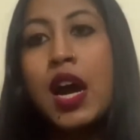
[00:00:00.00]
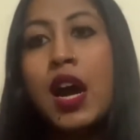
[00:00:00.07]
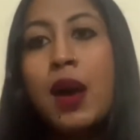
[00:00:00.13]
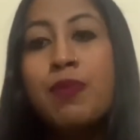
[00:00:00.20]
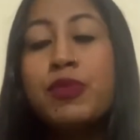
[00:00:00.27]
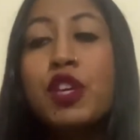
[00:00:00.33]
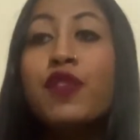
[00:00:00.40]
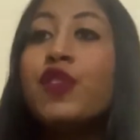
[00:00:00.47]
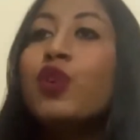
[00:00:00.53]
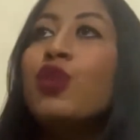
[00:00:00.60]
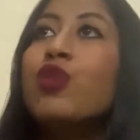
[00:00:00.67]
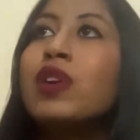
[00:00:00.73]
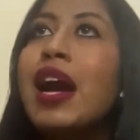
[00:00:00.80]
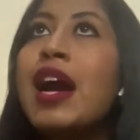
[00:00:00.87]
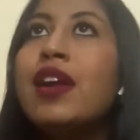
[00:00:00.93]
um, if you
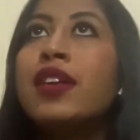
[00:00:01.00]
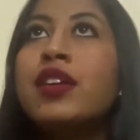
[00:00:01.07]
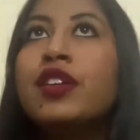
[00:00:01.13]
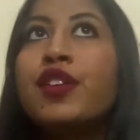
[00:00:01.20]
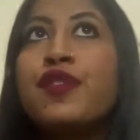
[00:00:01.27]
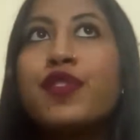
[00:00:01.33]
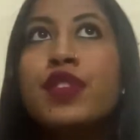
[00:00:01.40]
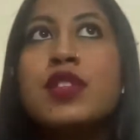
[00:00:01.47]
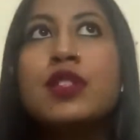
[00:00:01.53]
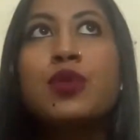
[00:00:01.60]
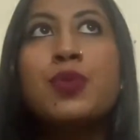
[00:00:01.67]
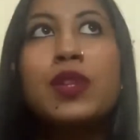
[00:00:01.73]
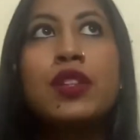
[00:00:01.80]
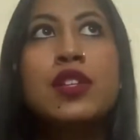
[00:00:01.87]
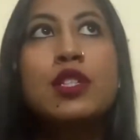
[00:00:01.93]
look at a
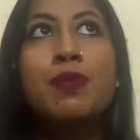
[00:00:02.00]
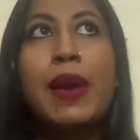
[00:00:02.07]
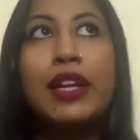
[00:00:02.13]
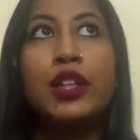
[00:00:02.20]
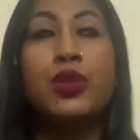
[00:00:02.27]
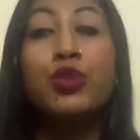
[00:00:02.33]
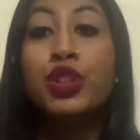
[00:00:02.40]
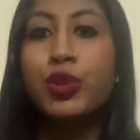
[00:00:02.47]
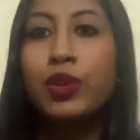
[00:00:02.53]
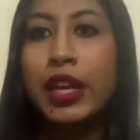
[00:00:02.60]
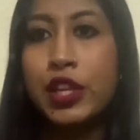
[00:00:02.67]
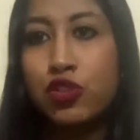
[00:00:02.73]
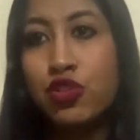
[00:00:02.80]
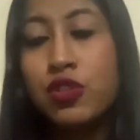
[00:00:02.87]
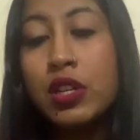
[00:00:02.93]
difference with respect to
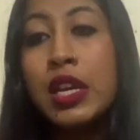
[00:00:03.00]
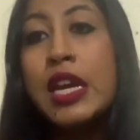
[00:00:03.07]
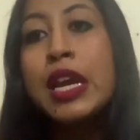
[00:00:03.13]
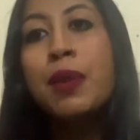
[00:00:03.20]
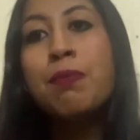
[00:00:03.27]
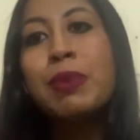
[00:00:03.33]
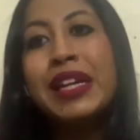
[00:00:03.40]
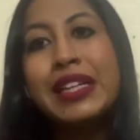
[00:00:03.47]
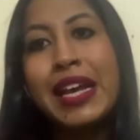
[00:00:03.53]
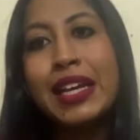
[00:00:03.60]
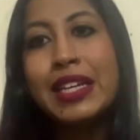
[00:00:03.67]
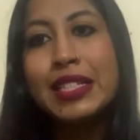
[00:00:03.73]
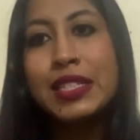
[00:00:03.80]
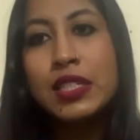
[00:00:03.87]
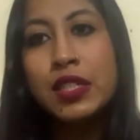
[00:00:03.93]
duration
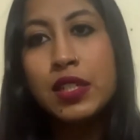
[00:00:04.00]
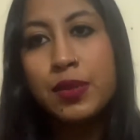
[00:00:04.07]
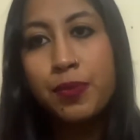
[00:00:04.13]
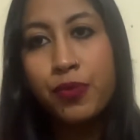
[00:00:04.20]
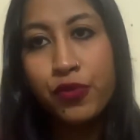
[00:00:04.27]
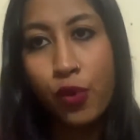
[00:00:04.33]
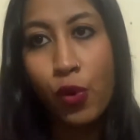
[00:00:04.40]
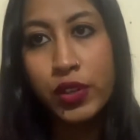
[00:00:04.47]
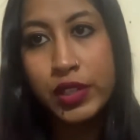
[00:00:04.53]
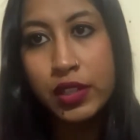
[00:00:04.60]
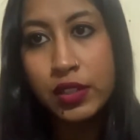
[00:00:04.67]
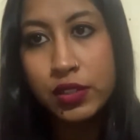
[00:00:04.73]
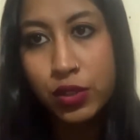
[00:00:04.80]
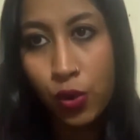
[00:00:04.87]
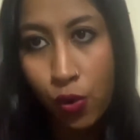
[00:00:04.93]
btech is a
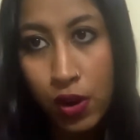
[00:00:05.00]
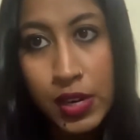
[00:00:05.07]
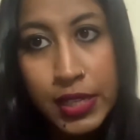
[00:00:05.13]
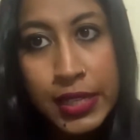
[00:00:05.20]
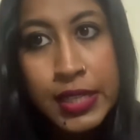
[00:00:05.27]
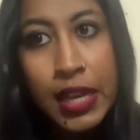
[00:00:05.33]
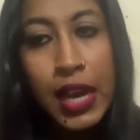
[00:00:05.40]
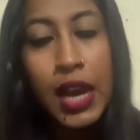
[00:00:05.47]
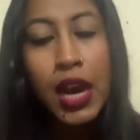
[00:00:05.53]
four-year course